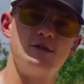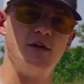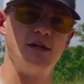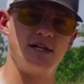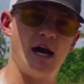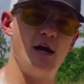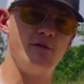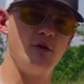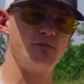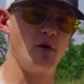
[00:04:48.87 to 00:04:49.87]
to the entire
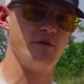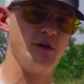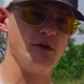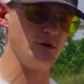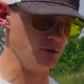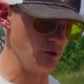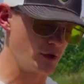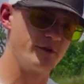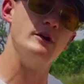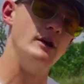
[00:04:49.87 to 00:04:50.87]
football field,
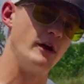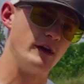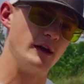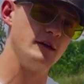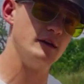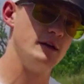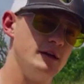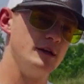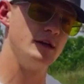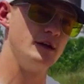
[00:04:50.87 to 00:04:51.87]
look for nothing,
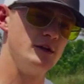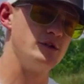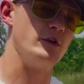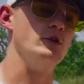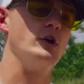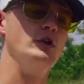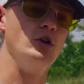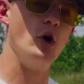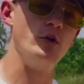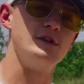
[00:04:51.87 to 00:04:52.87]
so that you can
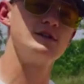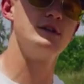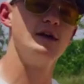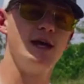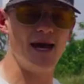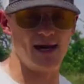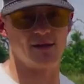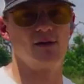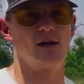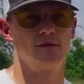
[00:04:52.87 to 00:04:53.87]
notice
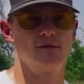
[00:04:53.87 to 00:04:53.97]
anything.